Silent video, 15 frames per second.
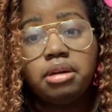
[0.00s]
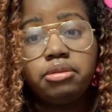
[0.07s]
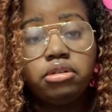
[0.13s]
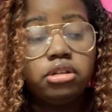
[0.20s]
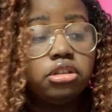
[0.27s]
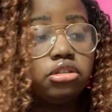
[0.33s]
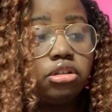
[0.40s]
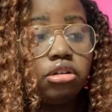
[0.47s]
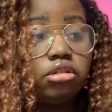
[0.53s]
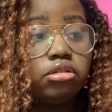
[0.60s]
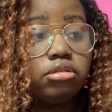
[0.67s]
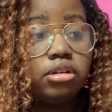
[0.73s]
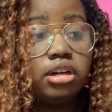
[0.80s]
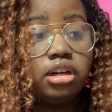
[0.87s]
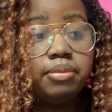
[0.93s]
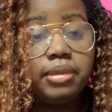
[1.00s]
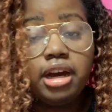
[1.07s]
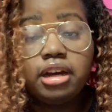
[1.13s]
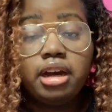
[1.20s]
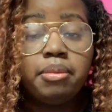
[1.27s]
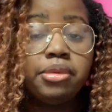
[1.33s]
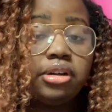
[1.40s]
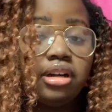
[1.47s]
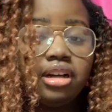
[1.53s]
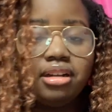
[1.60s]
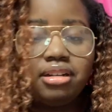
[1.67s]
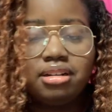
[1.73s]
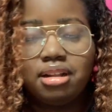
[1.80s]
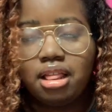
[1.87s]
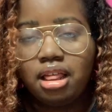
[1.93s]
I'm going to show I'm going
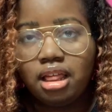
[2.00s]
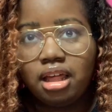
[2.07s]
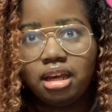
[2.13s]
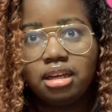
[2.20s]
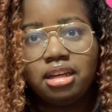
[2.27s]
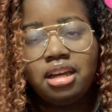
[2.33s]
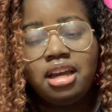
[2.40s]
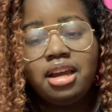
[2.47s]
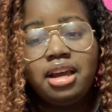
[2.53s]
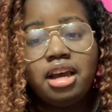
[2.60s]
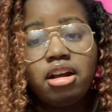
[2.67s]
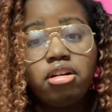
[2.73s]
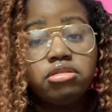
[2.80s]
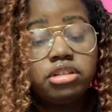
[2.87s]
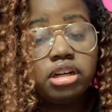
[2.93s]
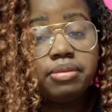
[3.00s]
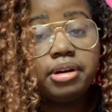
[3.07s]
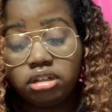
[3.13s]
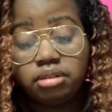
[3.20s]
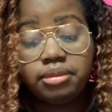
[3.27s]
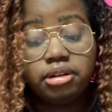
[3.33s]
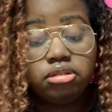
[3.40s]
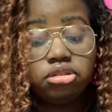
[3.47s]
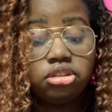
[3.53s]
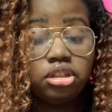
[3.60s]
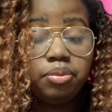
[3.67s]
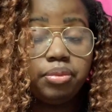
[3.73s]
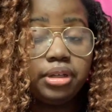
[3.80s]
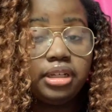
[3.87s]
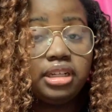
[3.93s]
to talk about
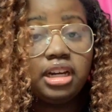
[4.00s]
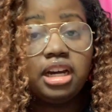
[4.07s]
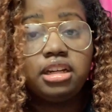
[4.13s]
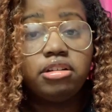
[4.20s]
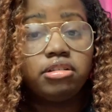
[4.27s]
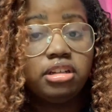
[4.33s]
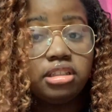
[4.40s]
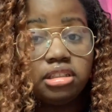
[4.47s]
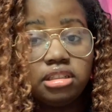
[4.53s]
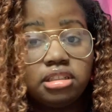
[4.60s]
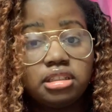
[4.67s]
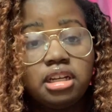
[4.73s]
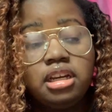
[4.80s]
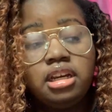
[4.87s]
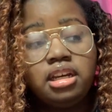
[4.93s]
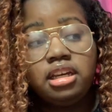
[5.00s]
shipping, how long it took,